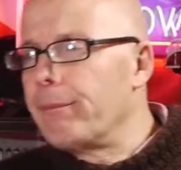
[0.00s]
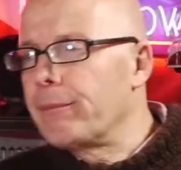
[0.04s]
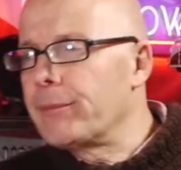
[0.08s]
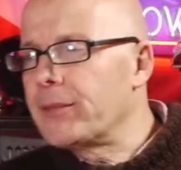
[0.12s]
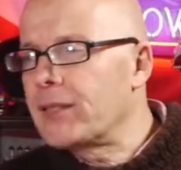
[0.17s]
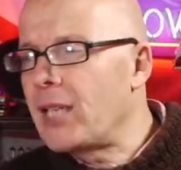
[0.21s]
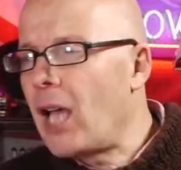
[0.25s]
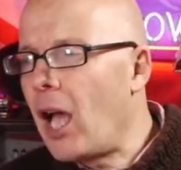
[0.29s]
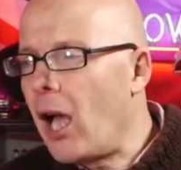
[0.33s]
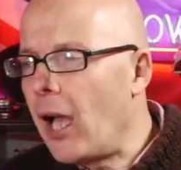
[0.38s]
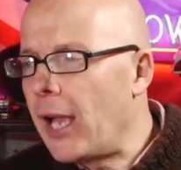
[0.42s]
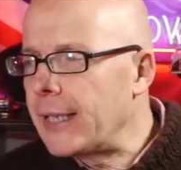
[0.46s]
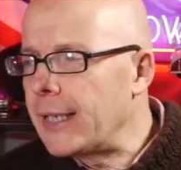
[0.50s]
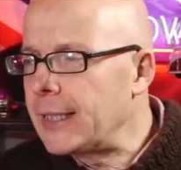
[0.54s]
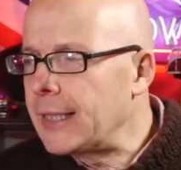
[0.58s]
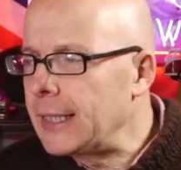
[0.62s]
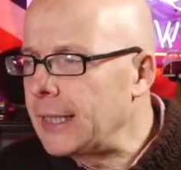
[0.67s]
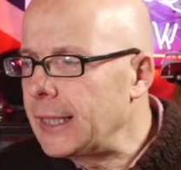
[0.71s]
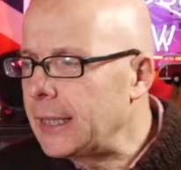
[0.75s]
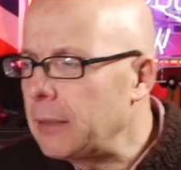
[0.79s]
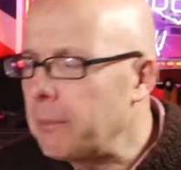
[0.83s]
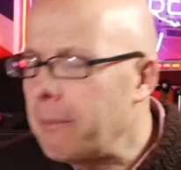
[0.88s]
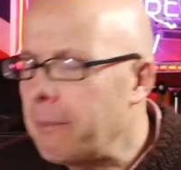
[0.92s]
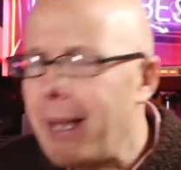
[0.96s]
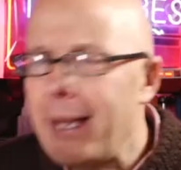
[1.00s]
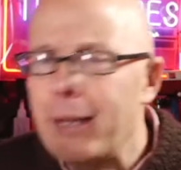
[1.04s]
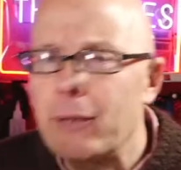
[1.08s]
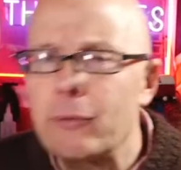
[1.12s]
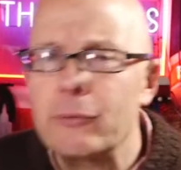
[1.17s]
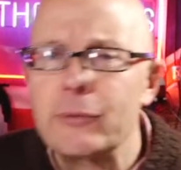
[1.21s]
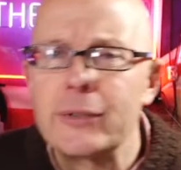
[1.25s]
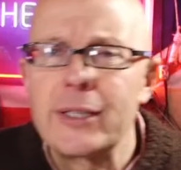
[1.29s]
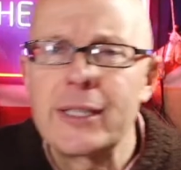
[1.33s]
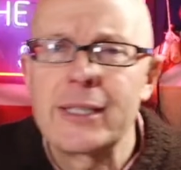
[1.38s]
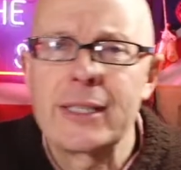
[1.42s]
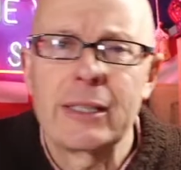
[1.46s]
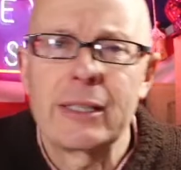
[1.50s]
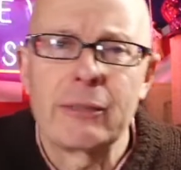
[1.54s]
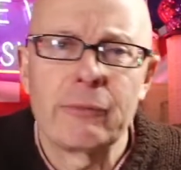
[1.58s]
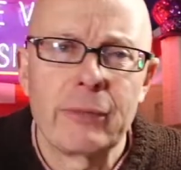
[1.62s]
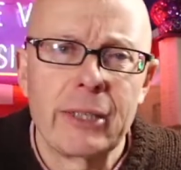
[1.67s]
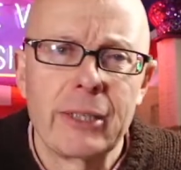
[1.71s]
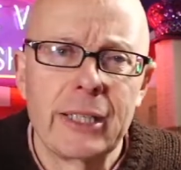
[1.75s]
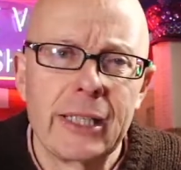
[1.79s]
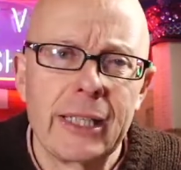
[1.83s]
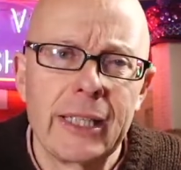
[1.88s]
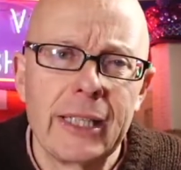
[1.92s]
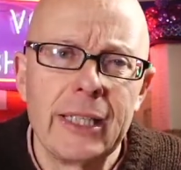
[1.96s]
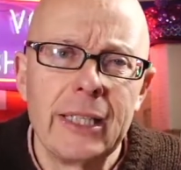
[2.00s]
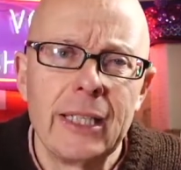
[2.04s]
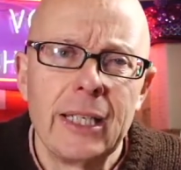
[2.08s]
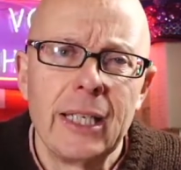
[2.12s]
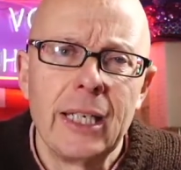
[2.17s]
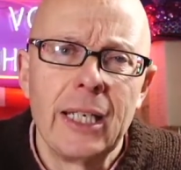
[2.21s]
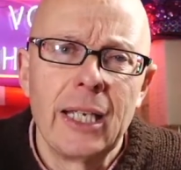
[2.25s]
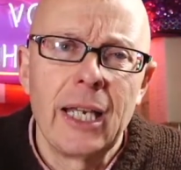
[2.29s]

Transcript: tiny little mound, isn't it, really?